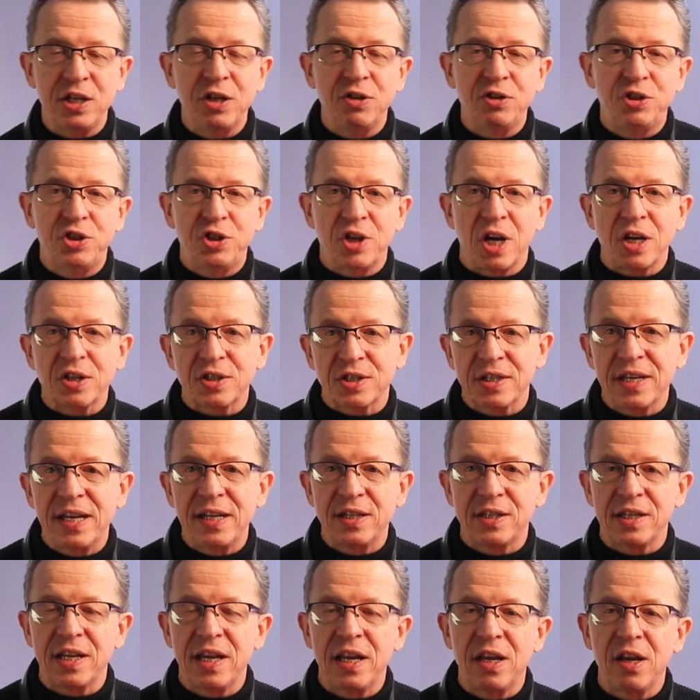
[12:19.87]
You just
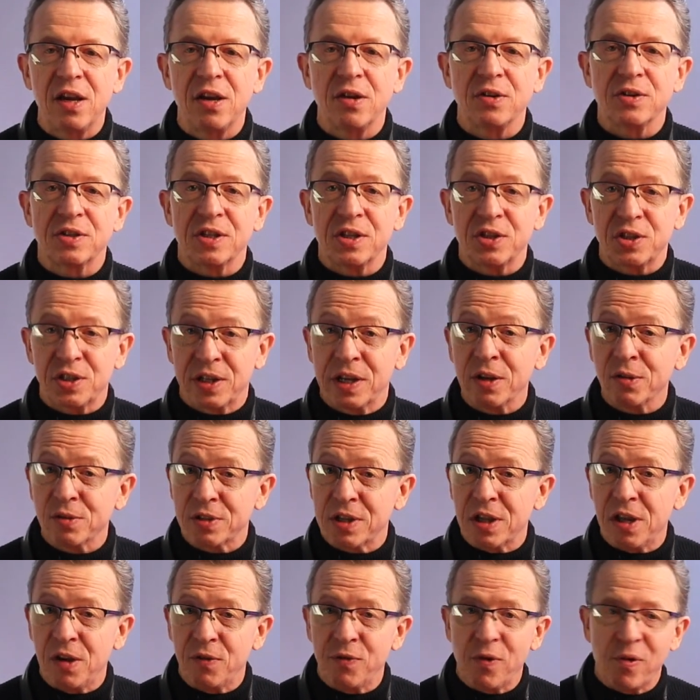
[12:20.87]
need to use the
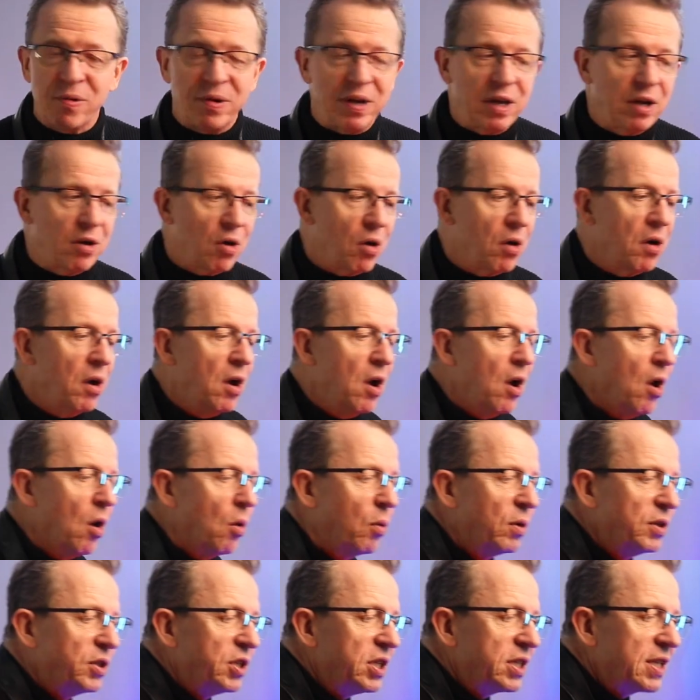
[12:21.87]
skills that you've already got,
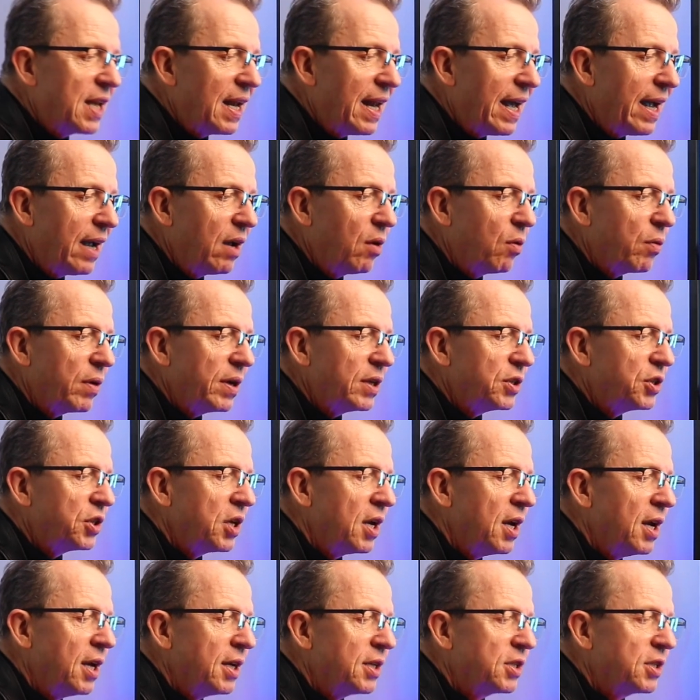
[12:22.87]
which is language.